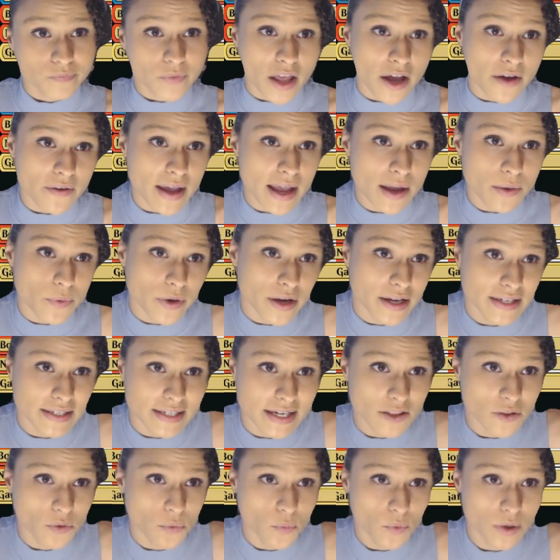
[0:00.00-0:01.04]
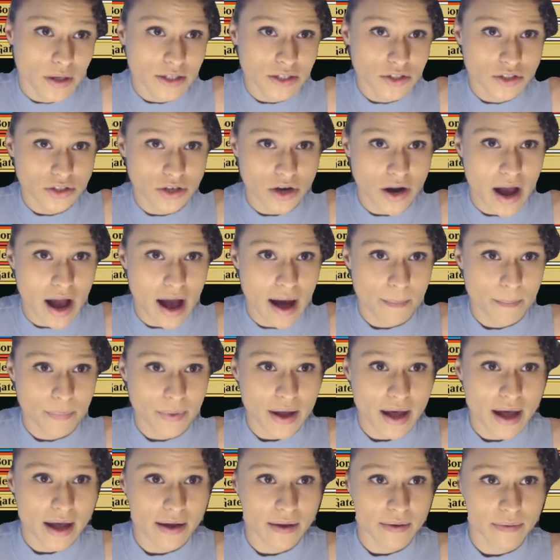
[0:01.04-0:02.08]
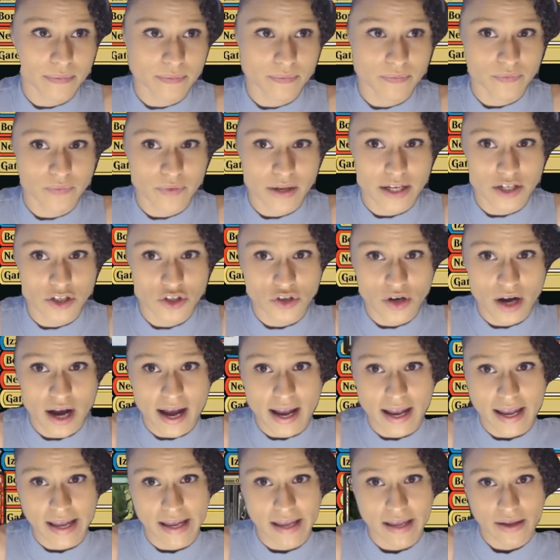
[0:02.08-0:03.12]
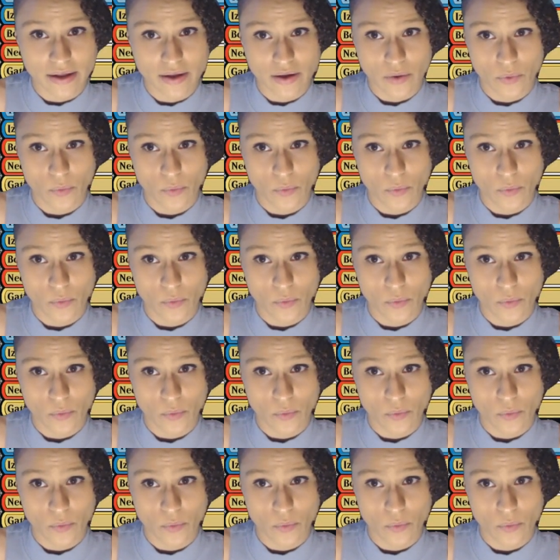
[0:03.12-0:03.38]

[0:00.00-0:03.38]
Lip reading: Okay, we're gonna take the one drop and try it.